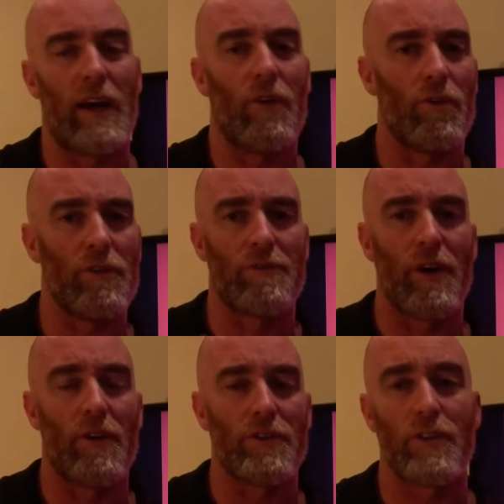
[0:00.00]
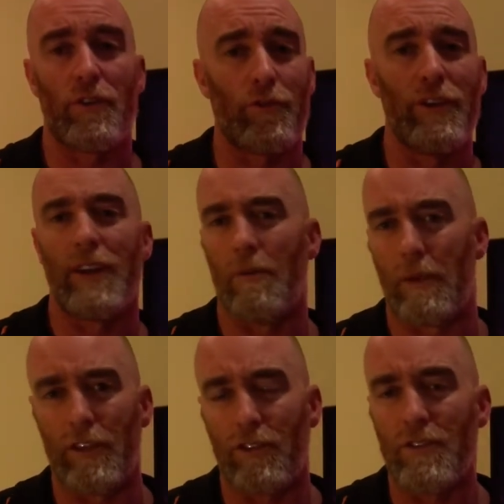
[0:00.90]
all of those three
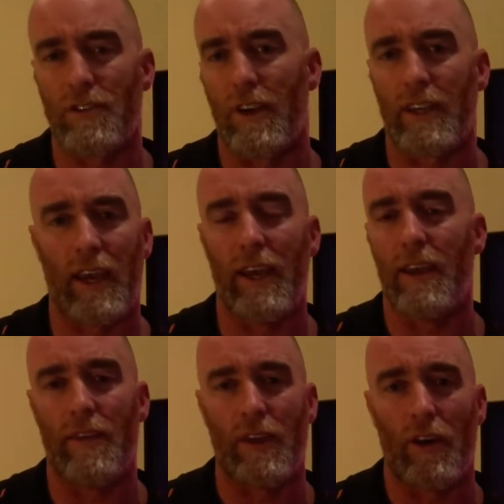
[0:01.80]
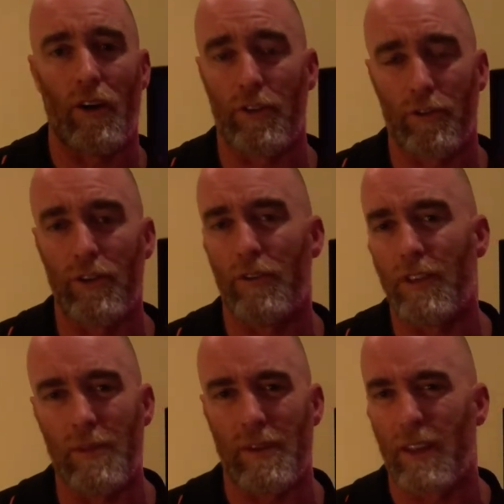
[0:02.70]
dimensions, okay, and there are three of
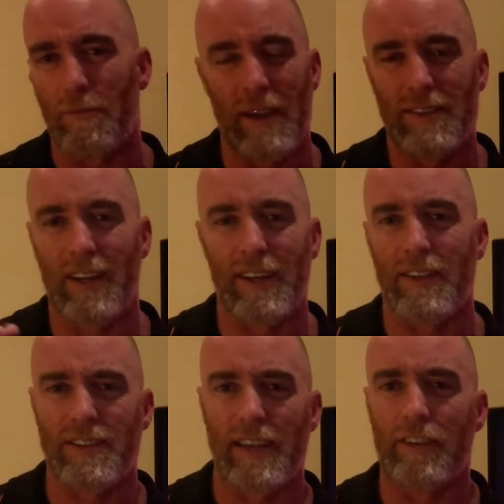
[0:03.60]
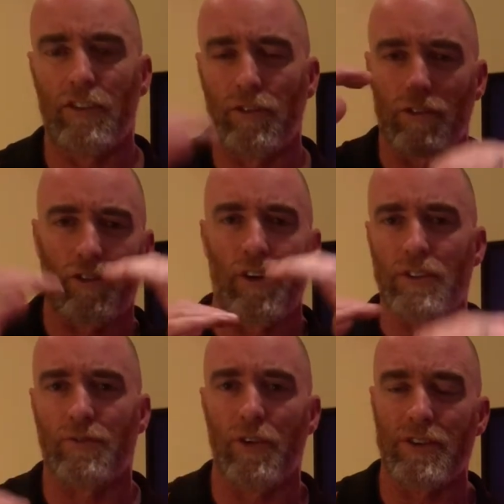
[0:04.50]
them. They're basically the sagittal,
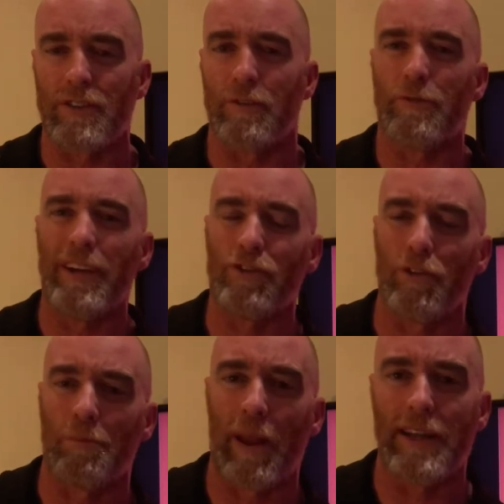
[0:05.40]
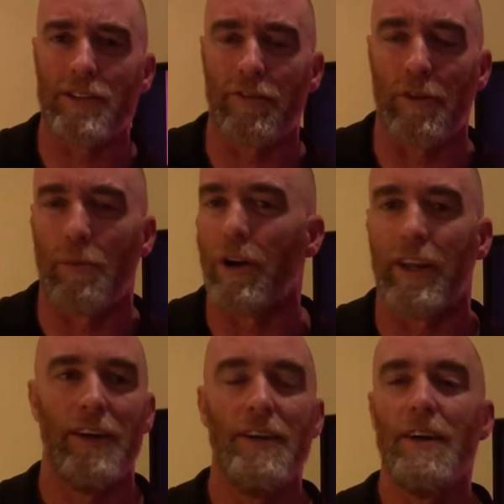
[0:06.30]
transverse, and frontal planes of the
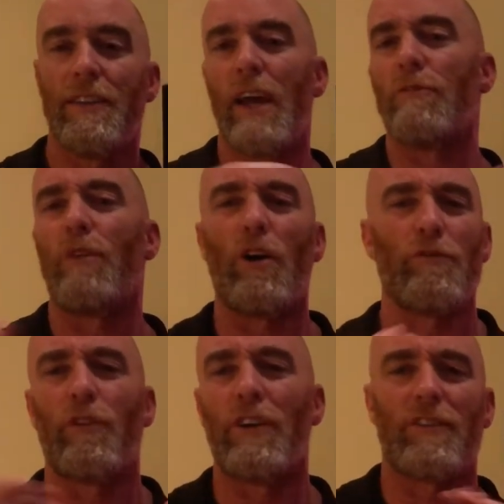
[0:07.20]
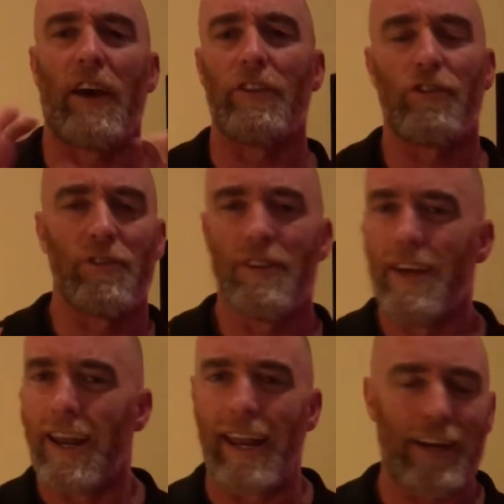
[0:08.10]
body. They involve rotation,
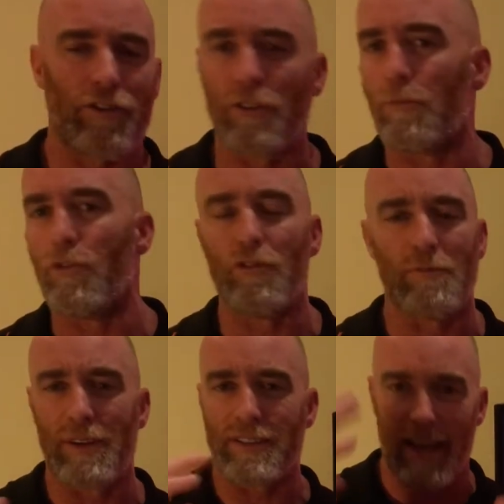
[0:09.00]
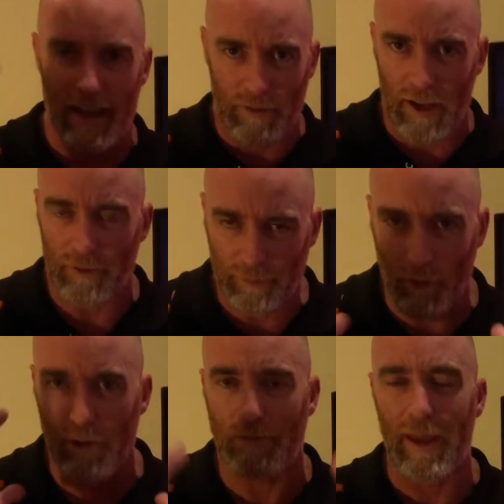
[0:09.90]
lateral movement, and
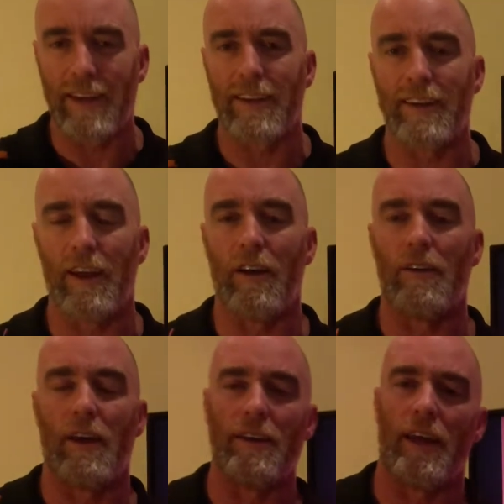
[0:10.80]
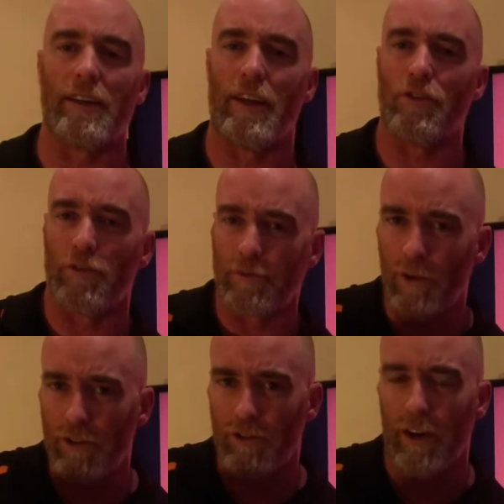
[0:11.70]
forward bend, and your
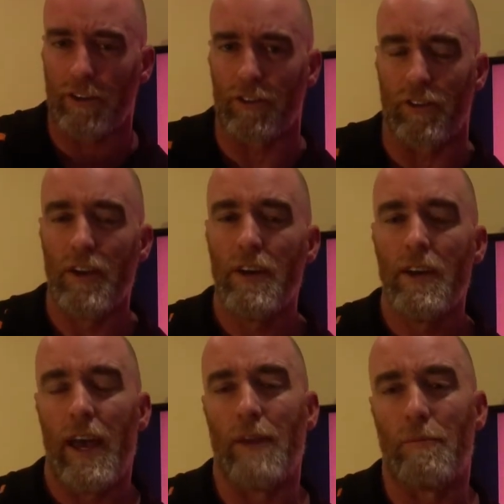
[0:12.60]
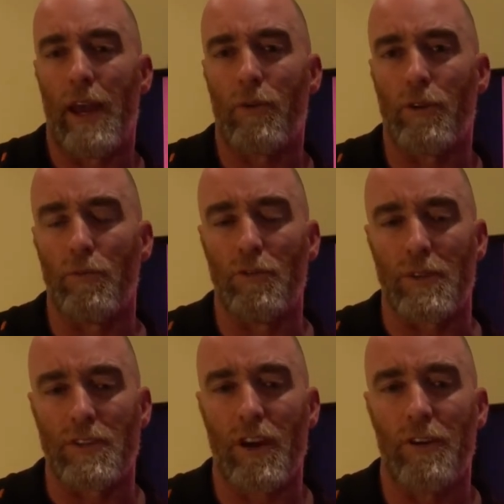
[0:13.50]
forward structures, and backward
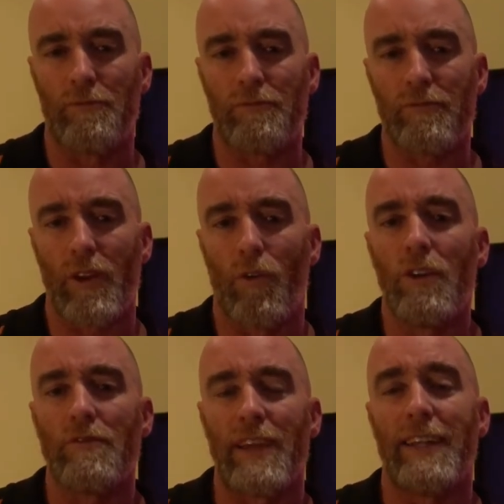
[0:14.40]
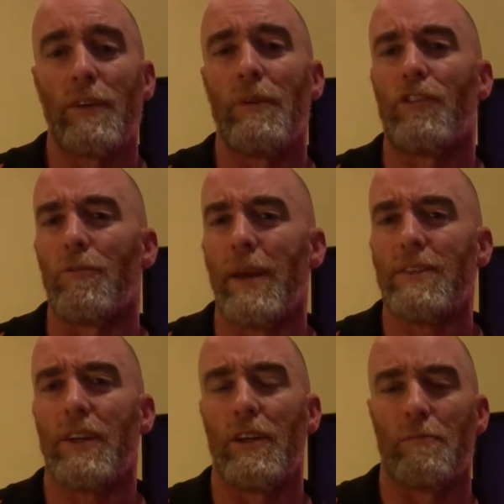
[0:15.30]
movement. So all of that can be
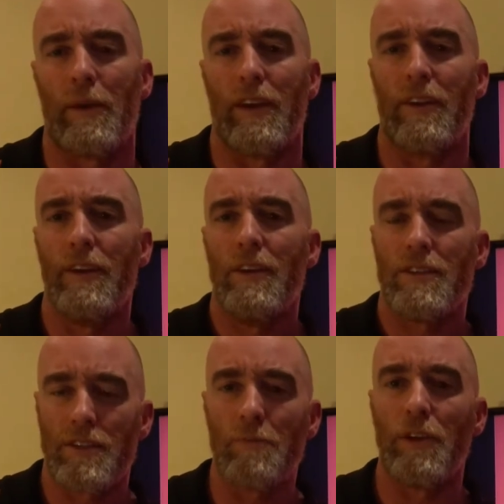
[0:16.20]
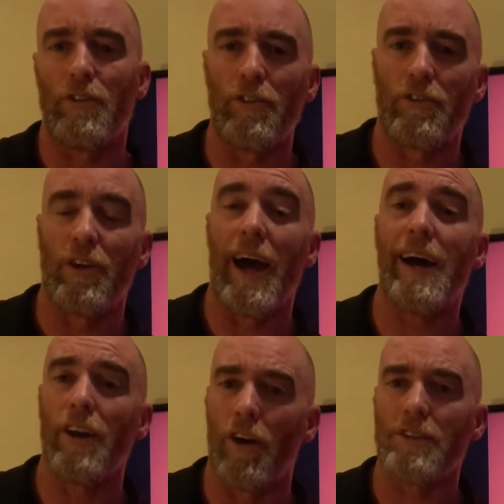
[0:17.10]
dramatically impaired simply due to
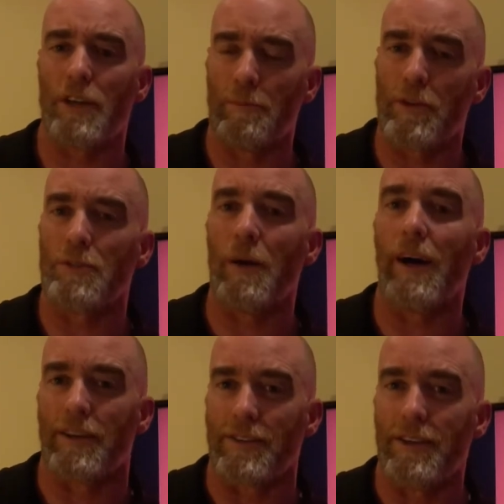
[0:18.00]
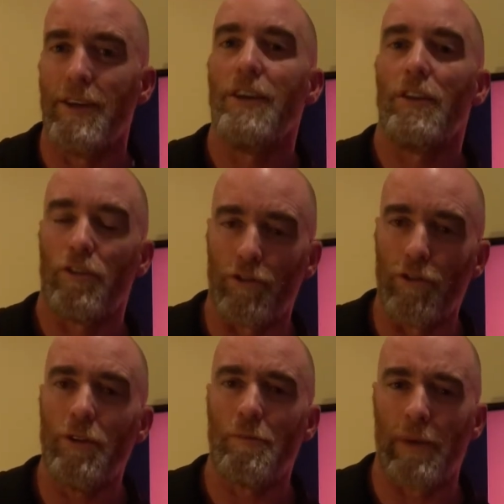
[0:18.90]
how locked up your spine is
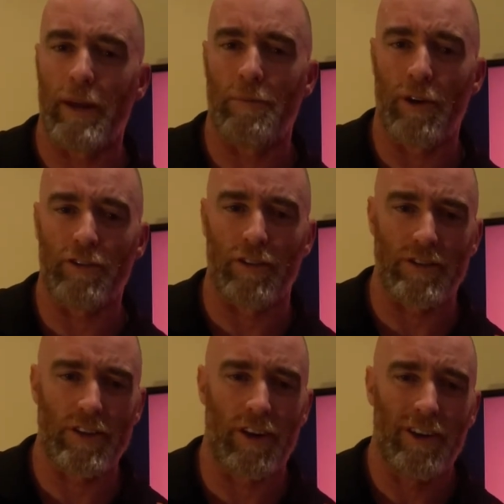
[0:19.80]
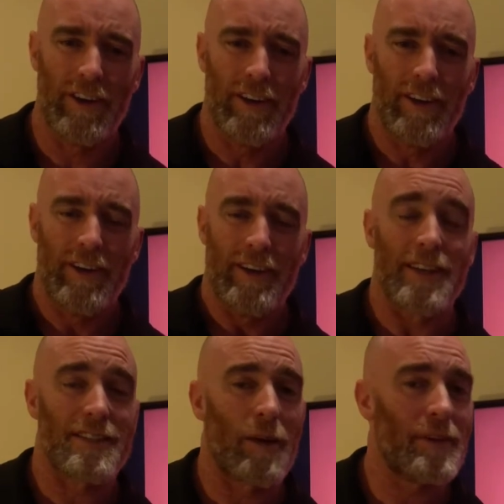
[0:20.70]
through bad posture. So
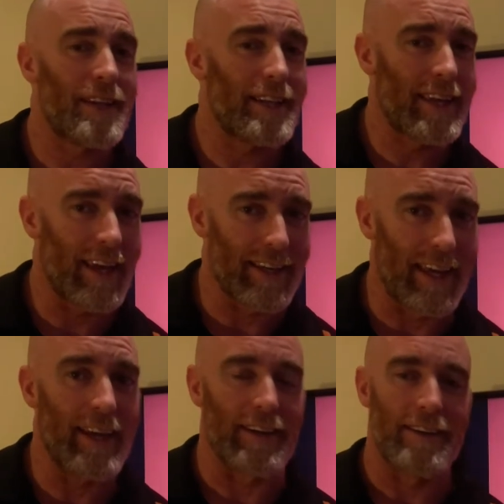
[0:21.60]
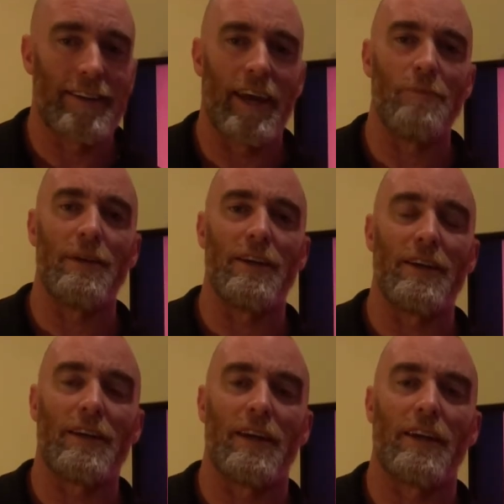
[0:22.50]
it's something that, again, can
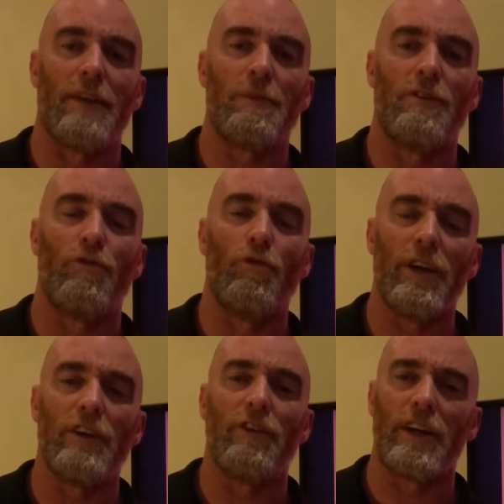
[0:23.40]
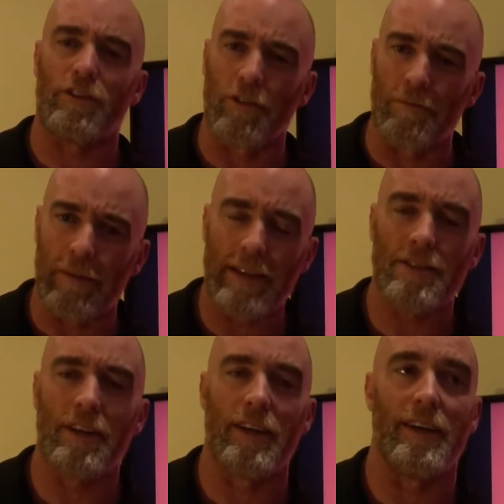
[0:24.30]
be really, really
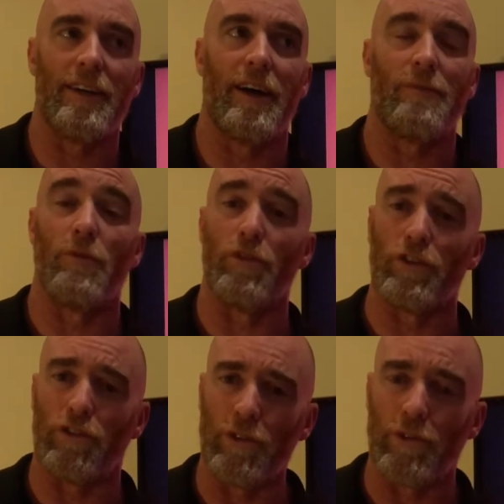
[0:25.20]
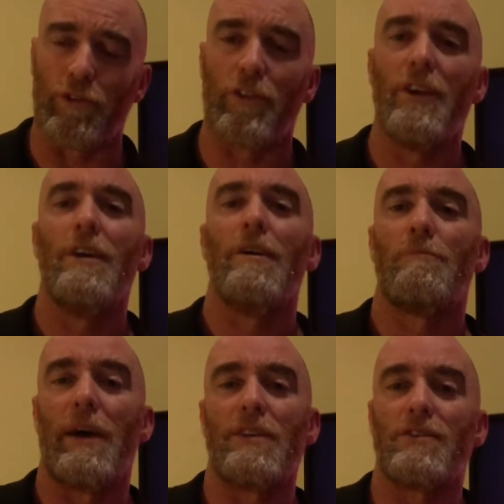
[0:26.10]
dramatically reduced
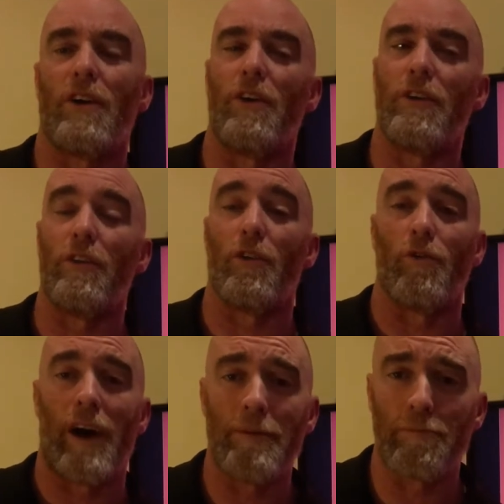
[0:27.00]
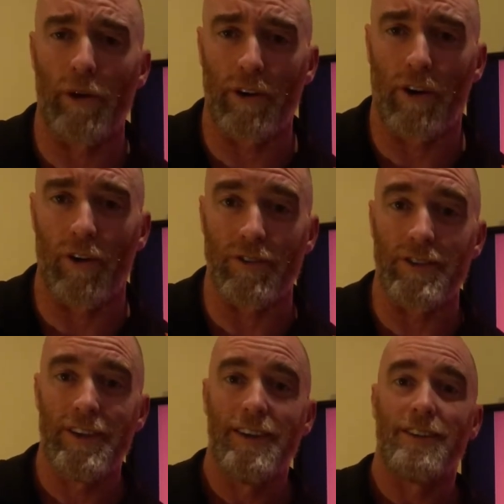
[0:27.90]
based on the right
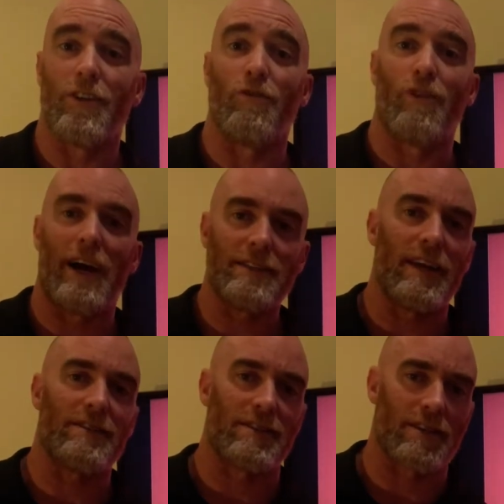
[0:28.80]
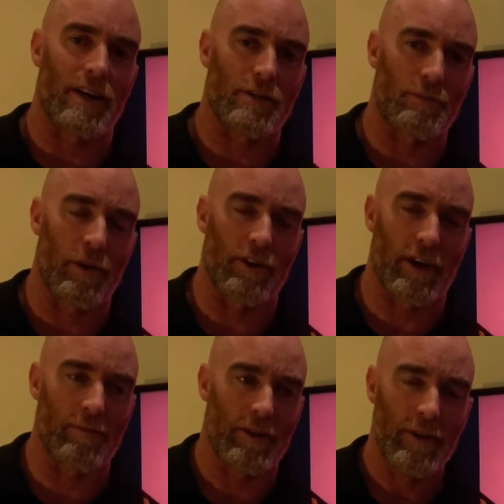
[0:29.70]
protocols, the right exercise
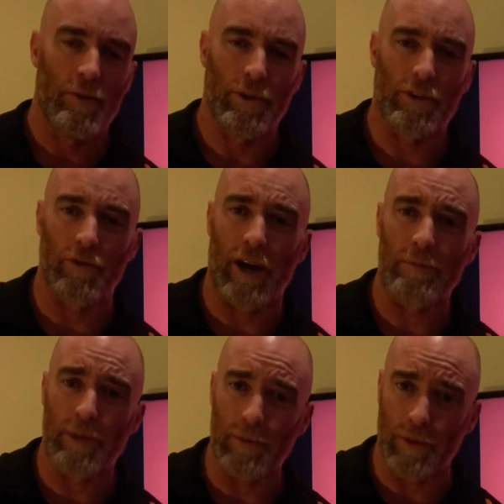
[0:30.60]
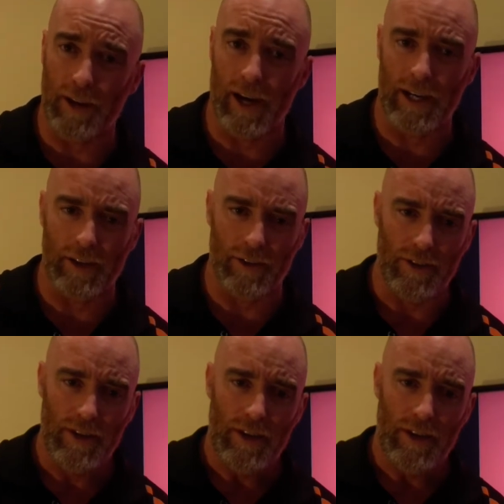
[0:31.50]
program with the right people guiding you.